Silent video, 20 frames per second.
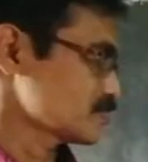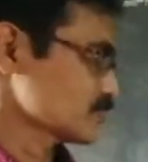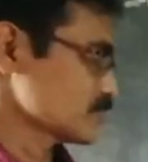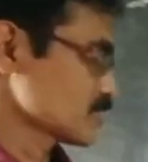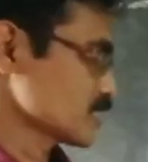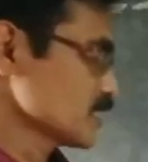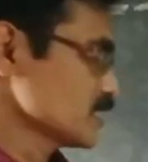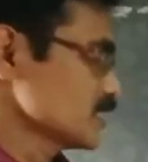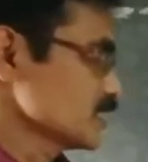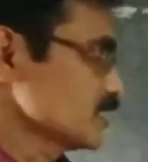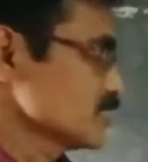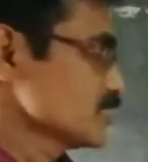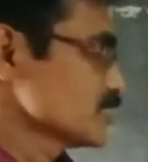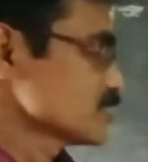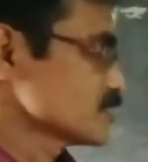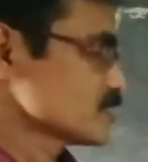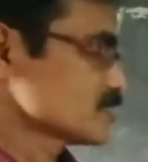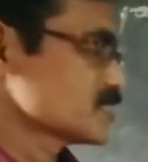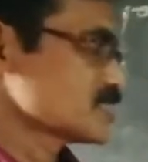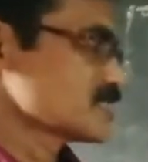Okay.
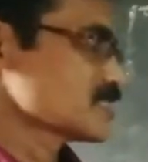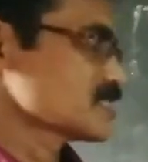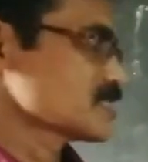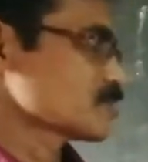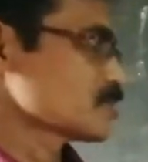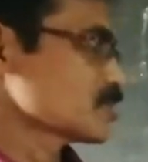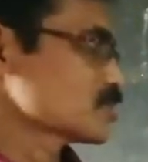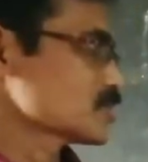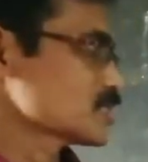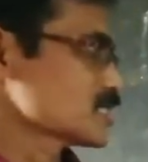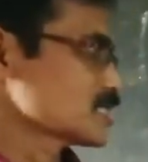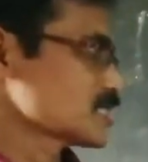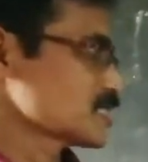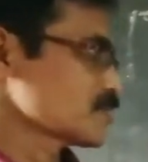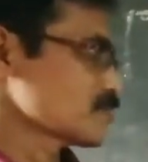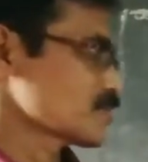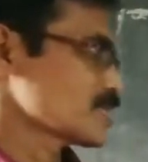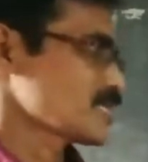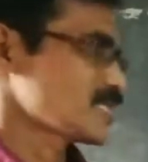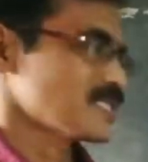So this is about the
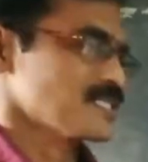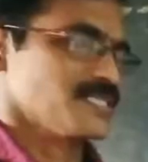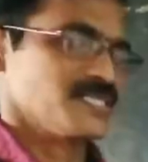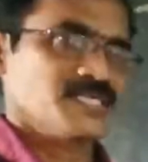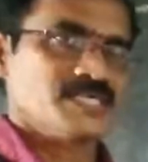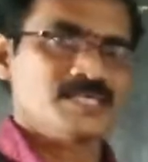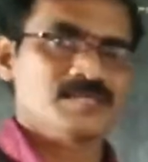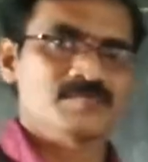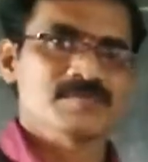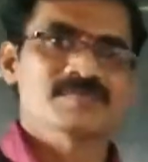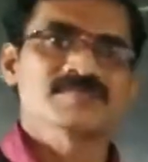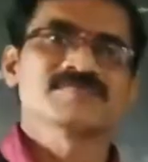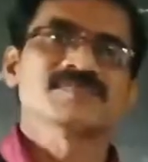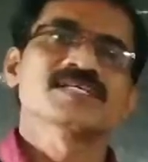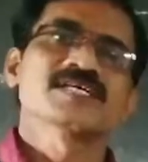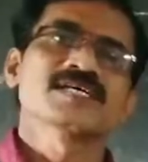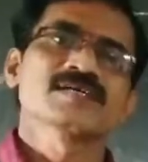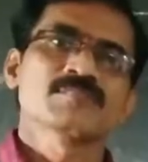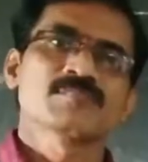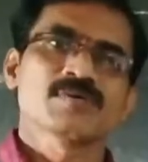remainder theorem of the
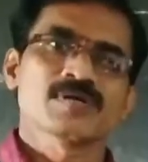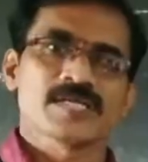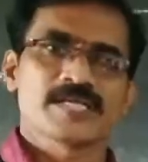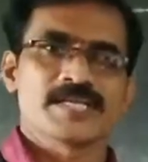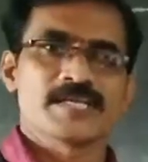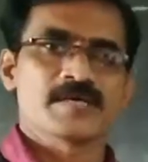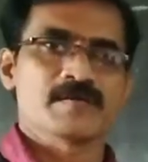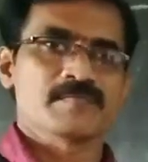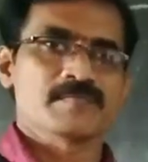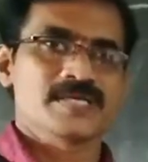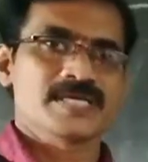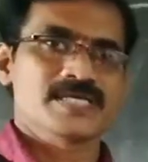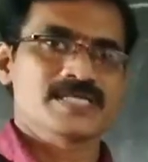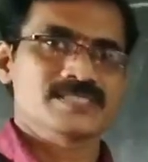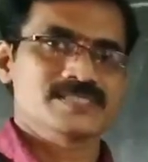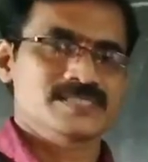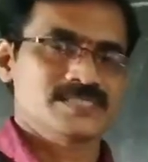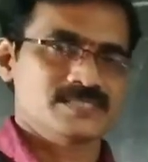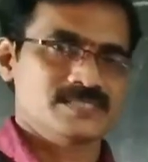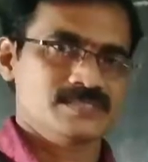
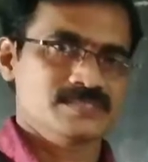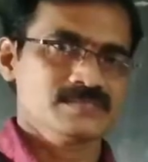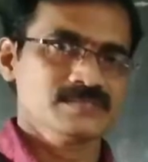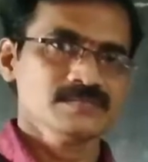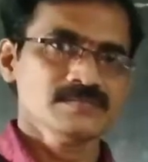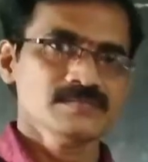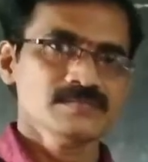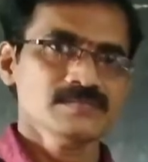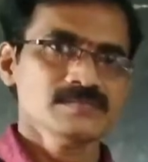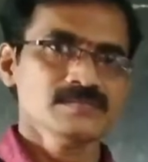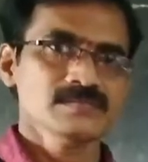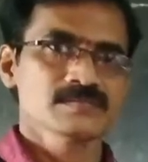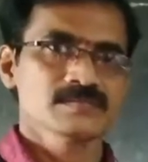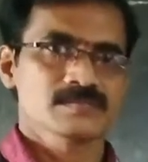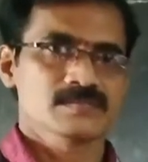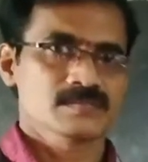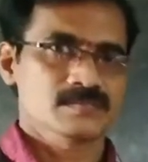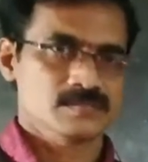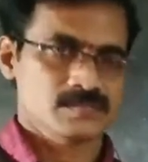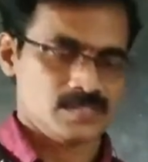polynomials.
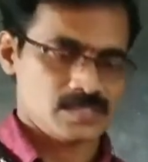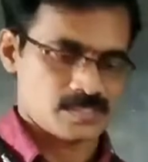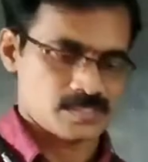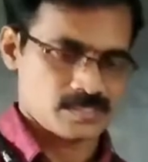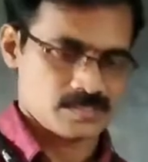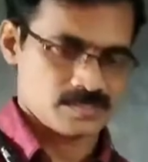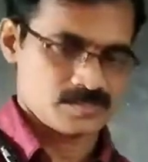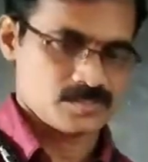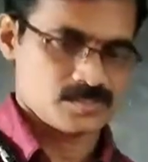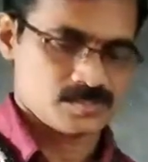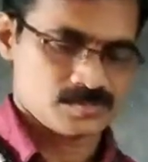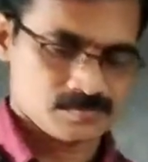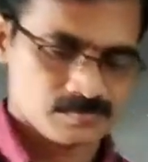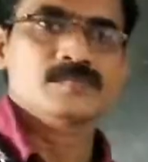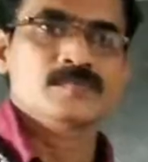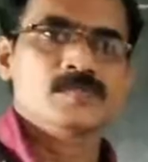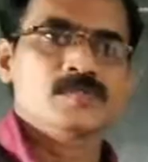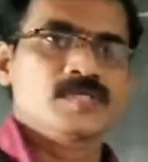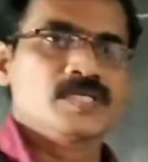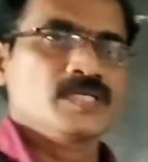Okay, right.
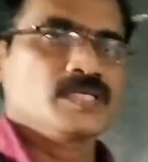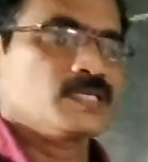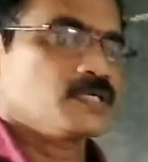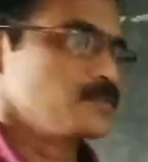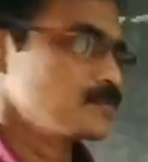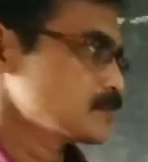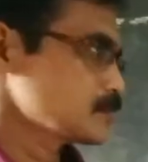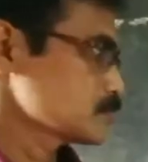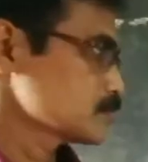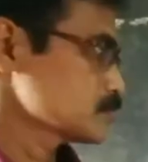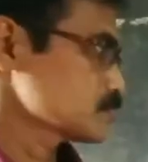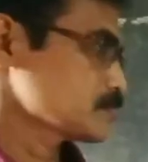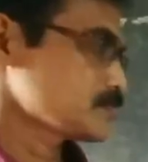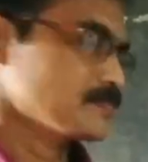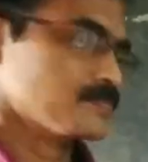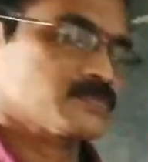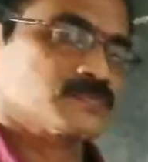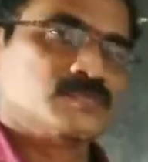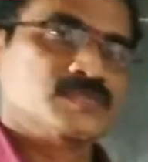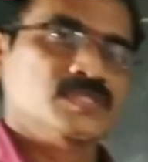Okay, now
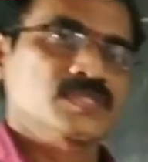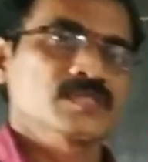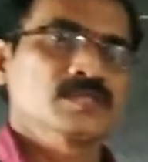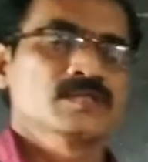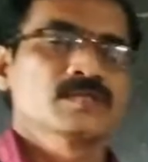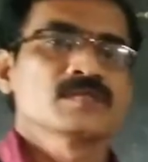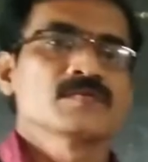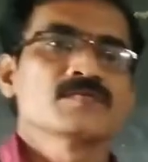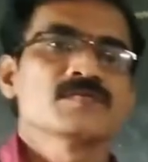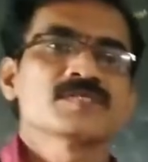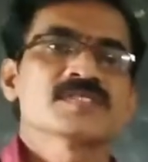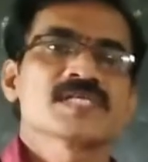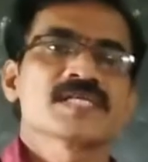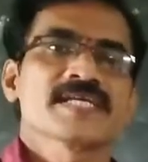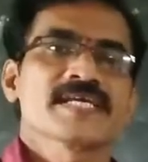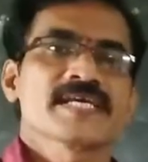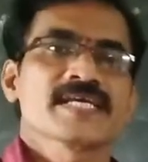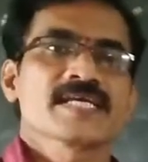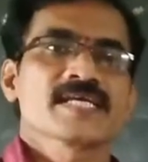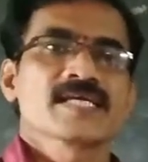we shall
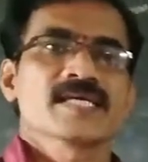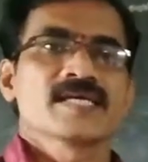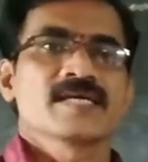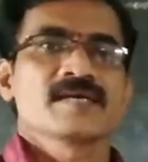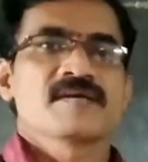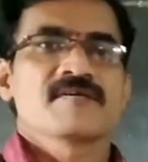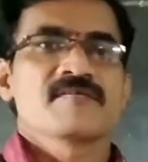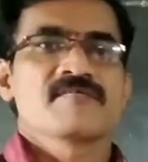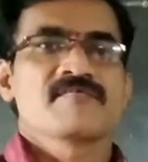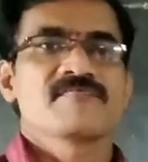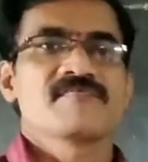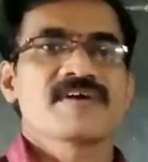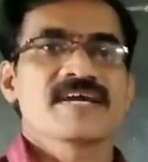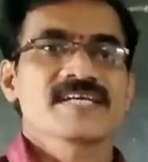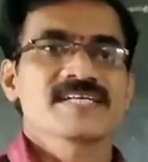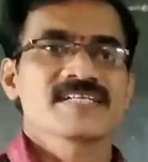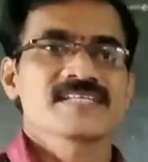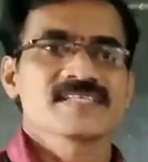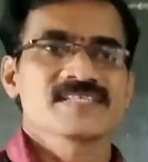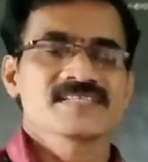take
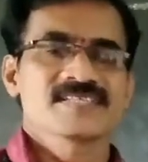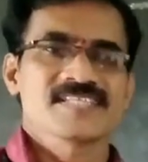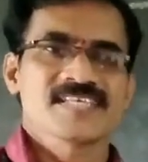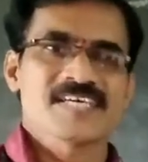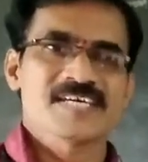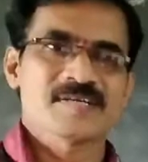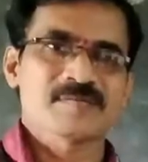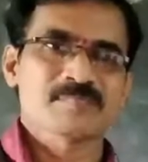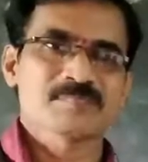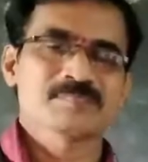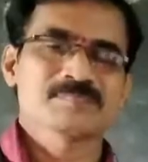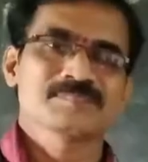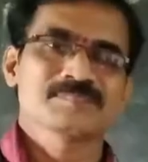factor theorem.